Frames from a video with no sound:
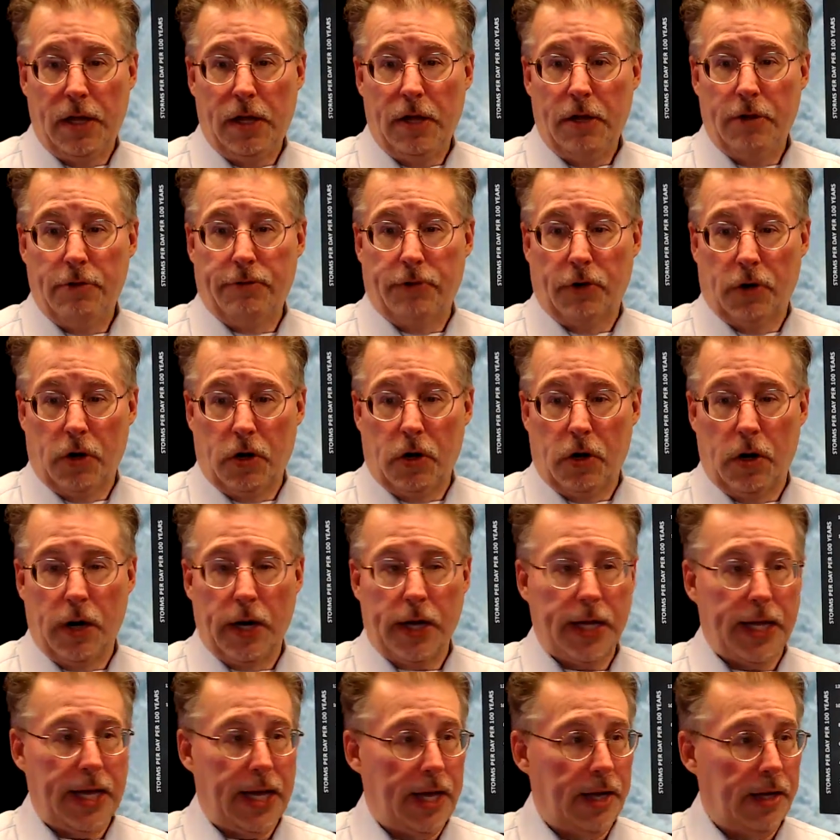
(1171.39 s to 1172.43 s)
for
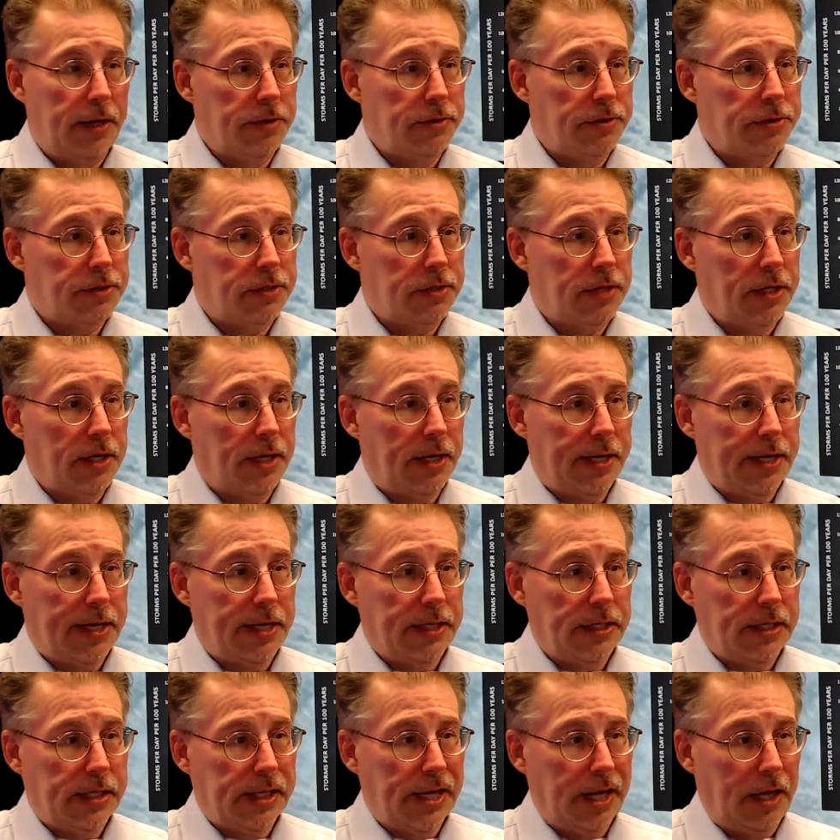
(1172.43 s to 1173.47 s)
hurricanes
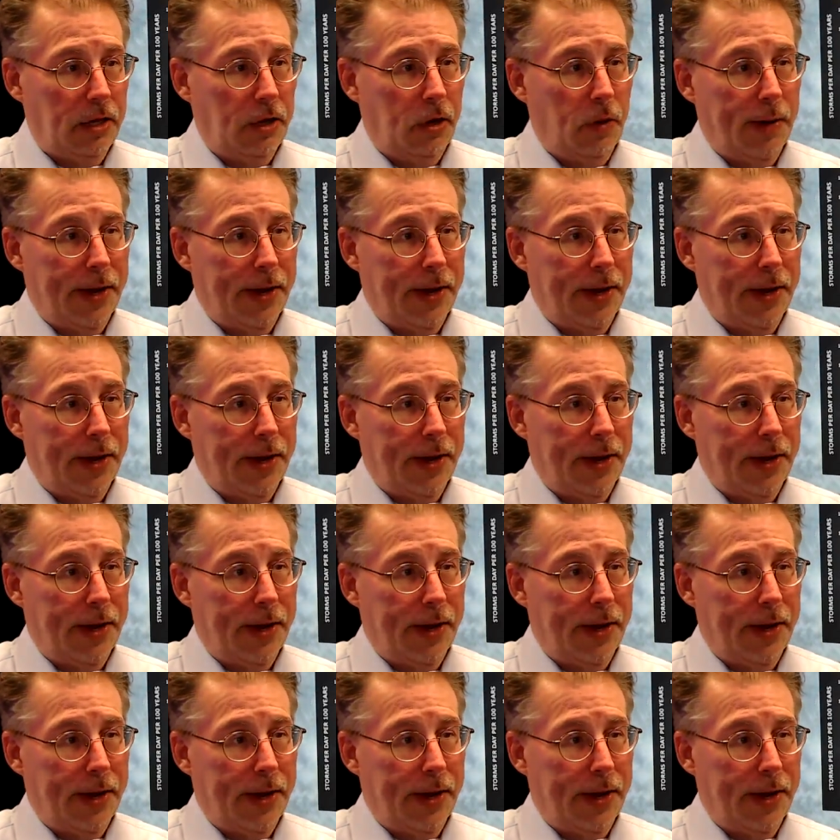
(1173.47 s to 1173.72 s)
in yellow